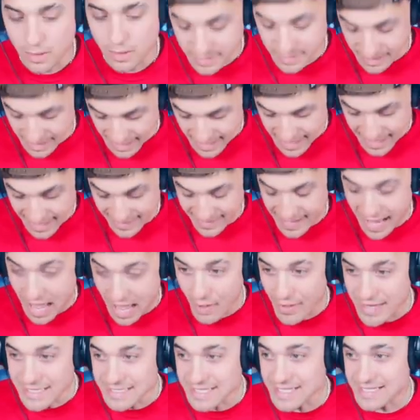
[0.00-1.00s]
Okay, and
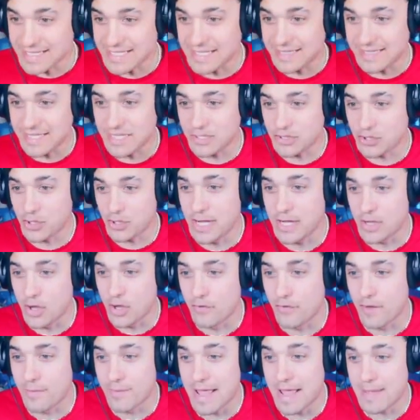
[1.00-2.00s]
now I just need to trade
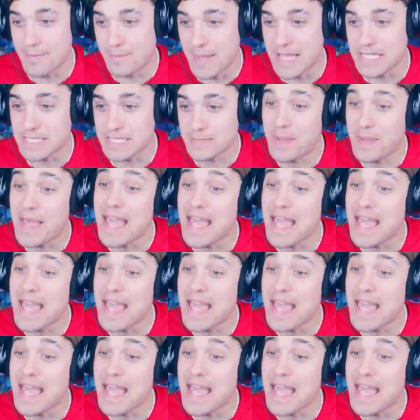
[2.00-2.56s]
over my best